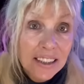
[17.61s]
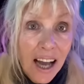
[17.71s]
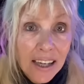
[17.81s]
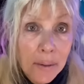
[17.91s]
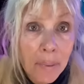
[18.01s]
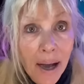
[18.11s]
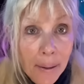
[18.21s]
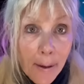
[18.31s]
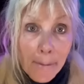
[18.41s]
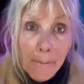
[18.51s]
talk
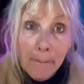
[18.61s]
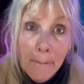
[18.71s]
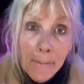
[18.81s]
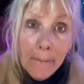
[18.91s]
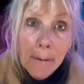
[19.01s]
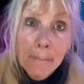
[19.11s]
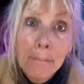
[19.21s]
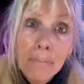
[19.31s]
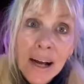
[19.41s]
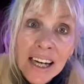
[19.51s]
about
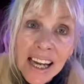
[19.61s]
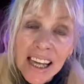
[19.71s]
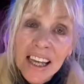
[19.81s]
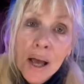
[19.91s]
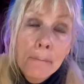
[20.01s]
money.